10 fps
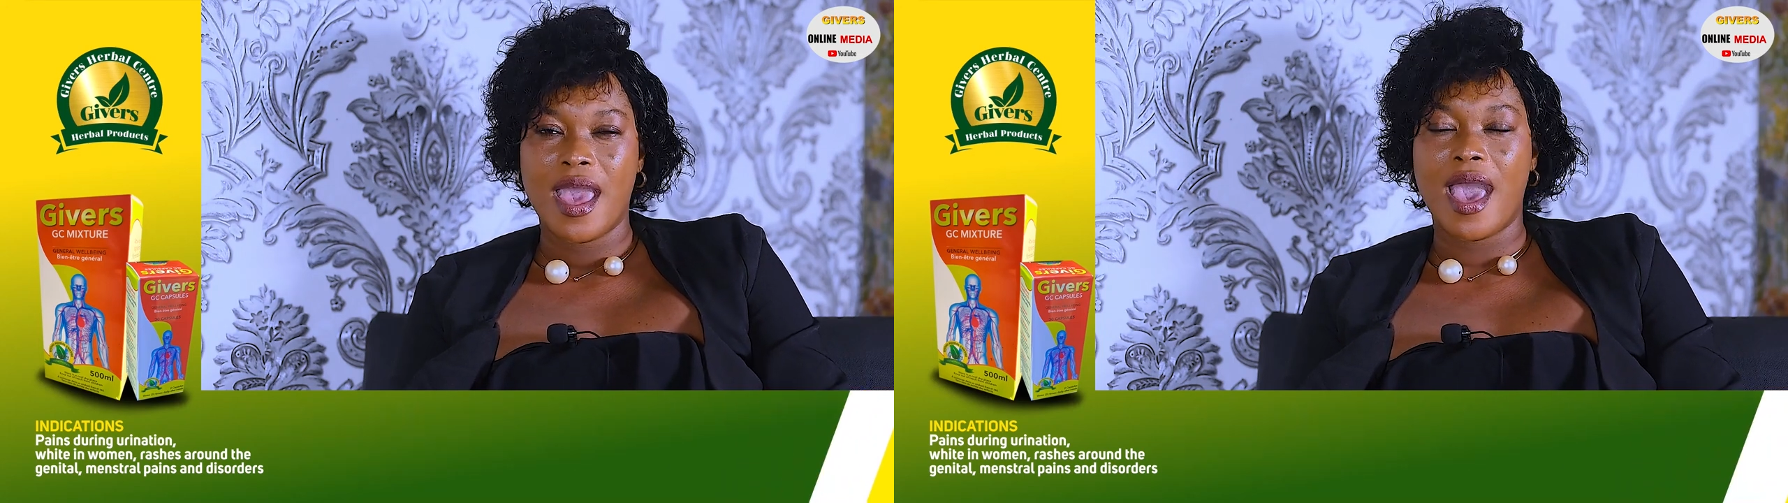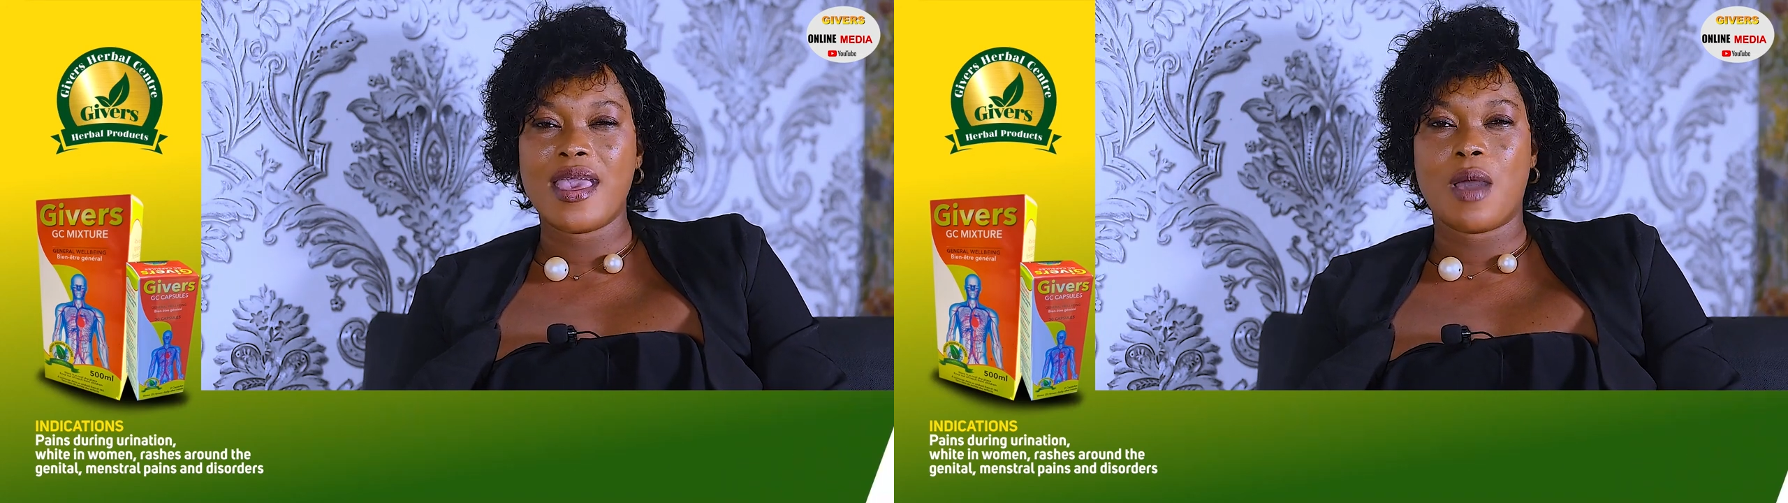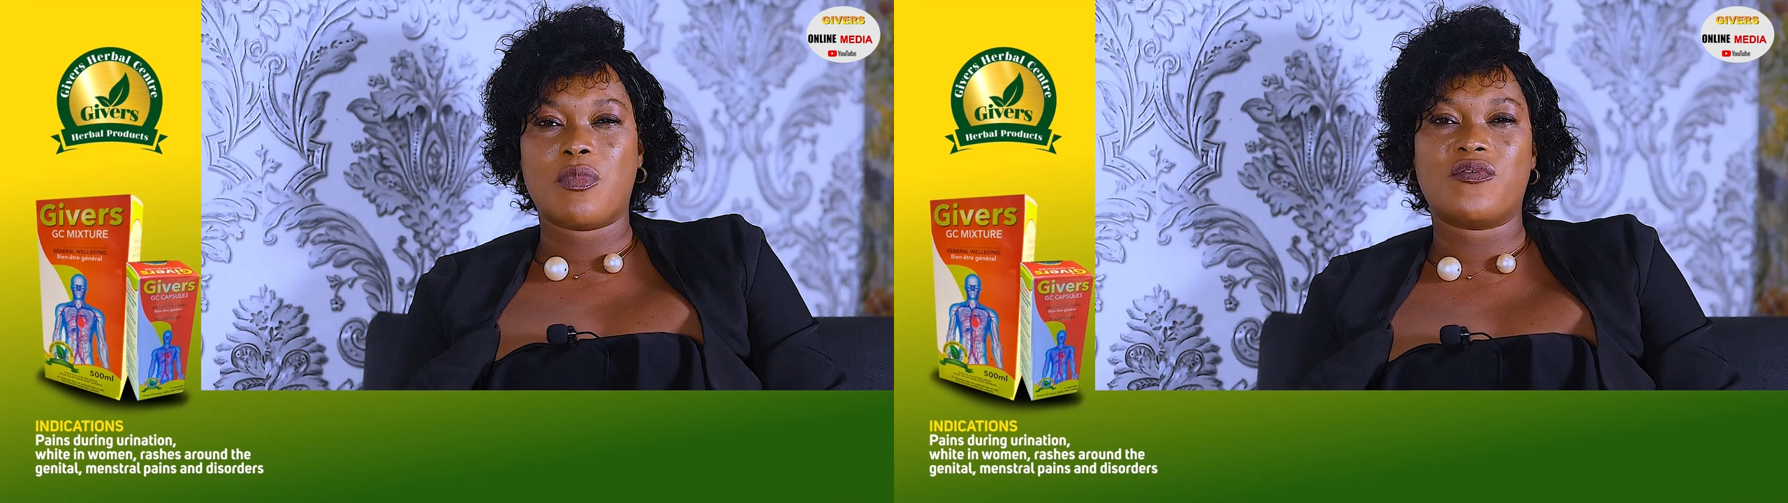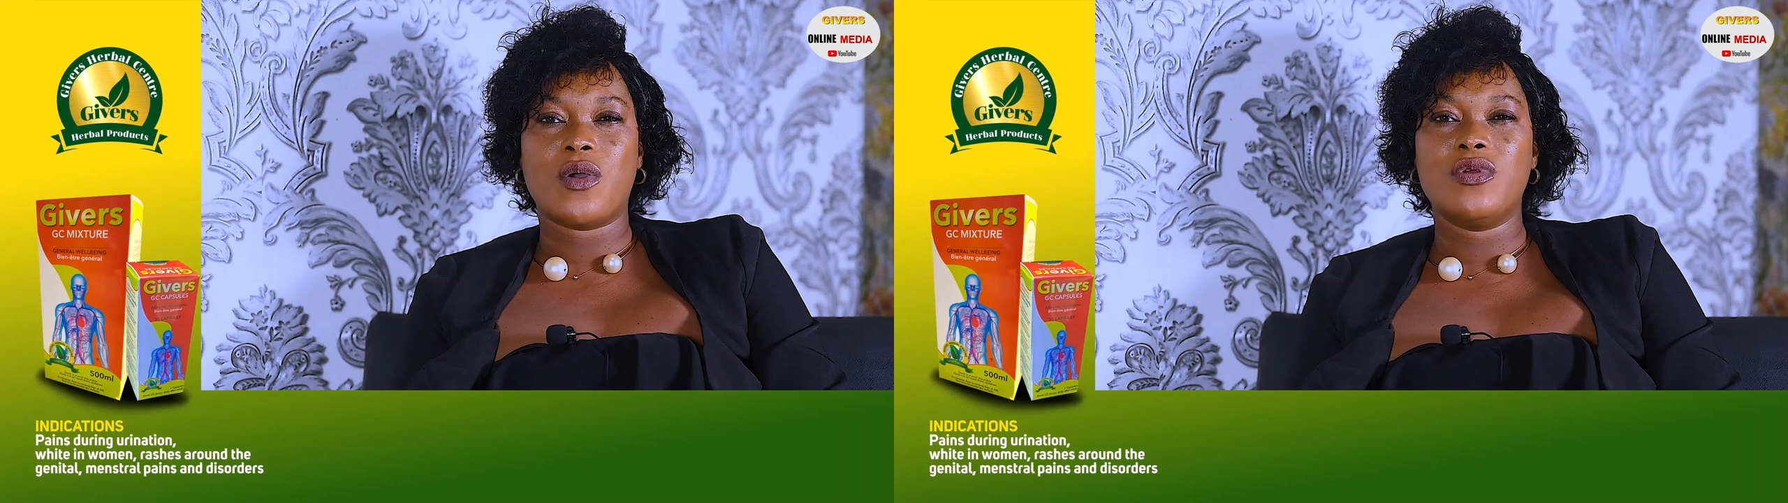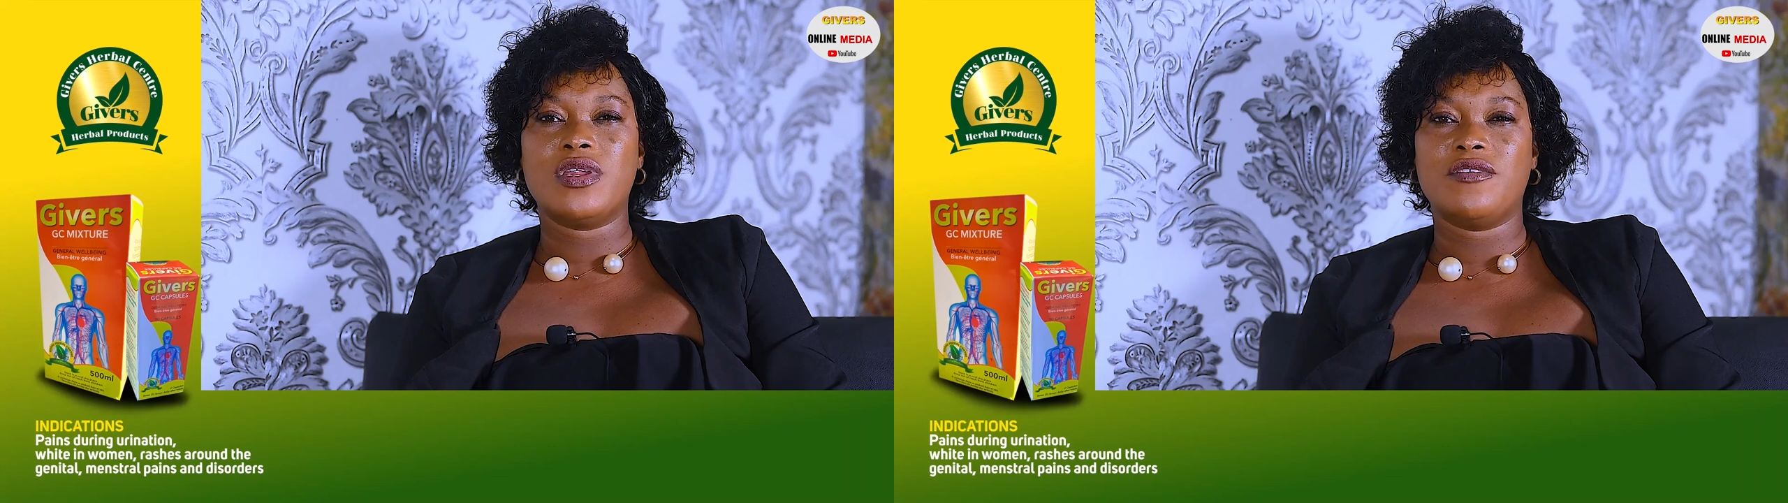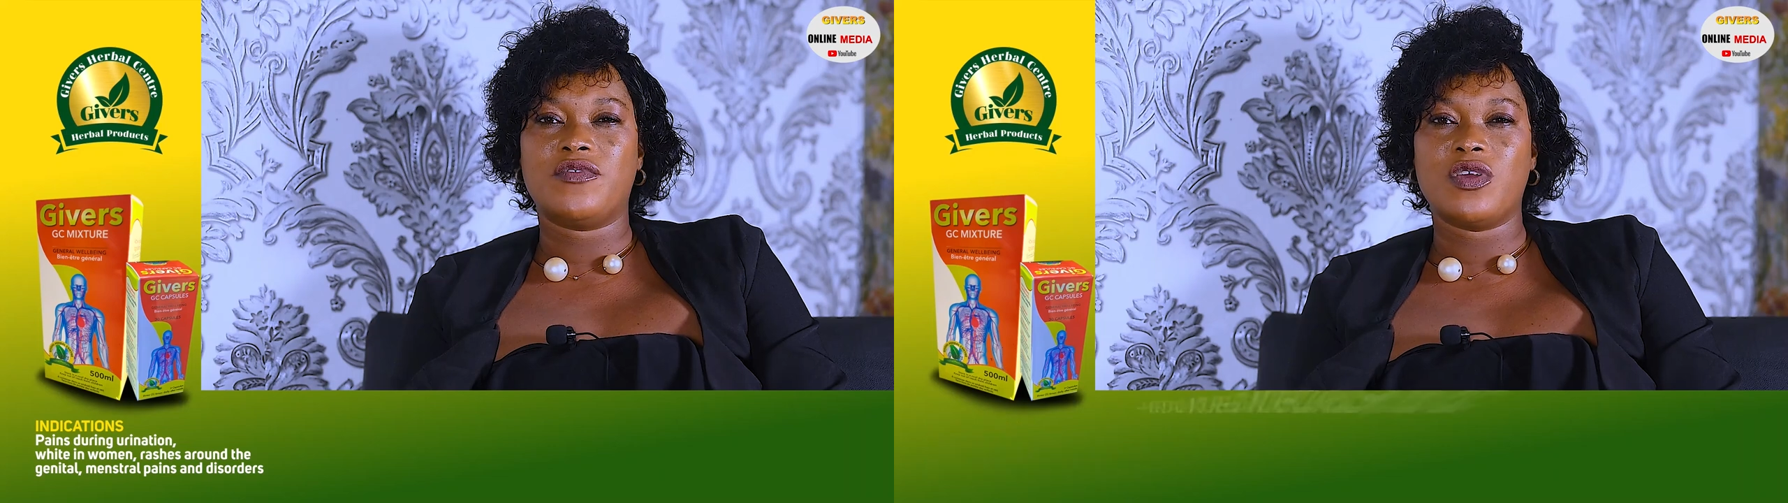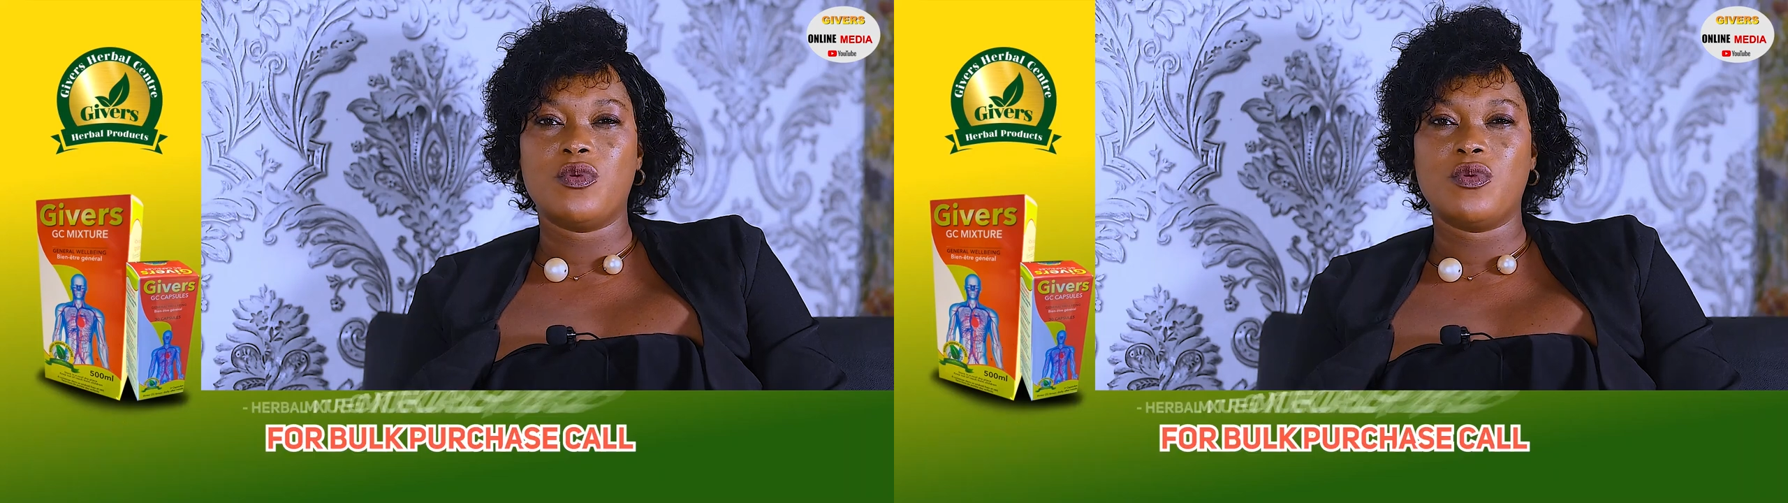and your boyfriend won't give